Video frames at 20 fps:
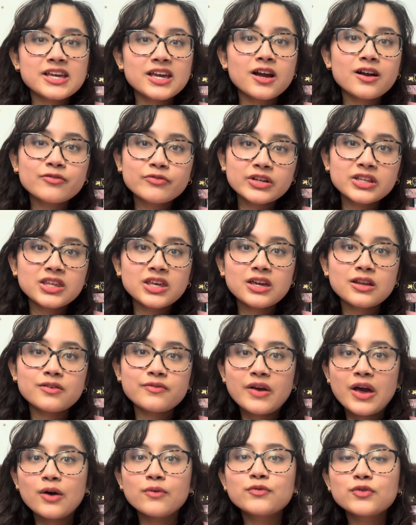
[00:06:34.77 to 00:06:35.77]
a really kind of
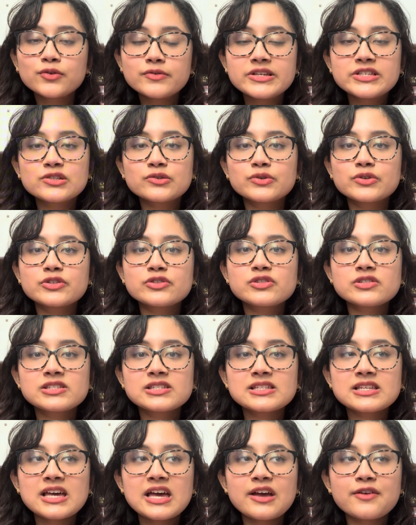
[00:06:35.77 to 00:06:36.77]
helpful resource
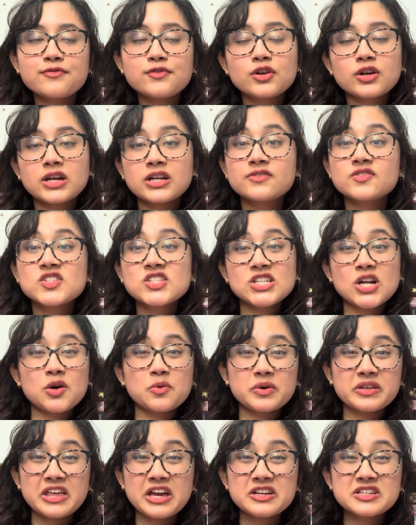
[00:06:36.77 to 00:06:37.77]
if you're kind of stuck
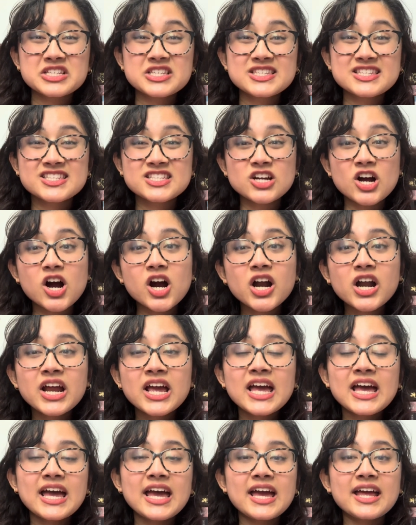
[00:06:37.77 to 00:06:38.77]
with how to start
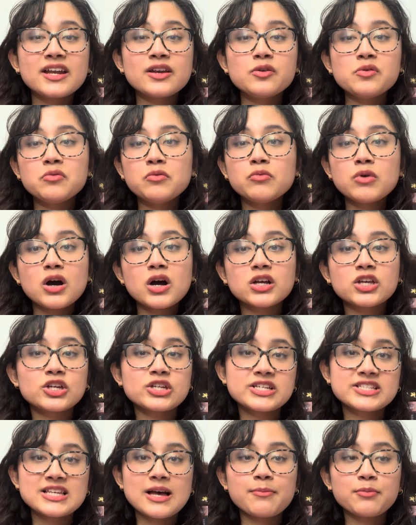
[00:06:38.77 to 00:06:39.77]
and what a good
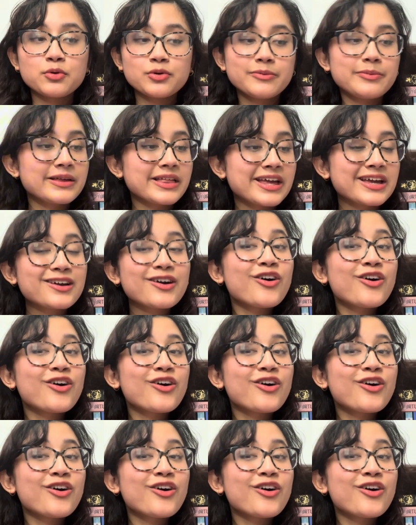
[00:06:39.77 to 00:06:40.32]
example would be like.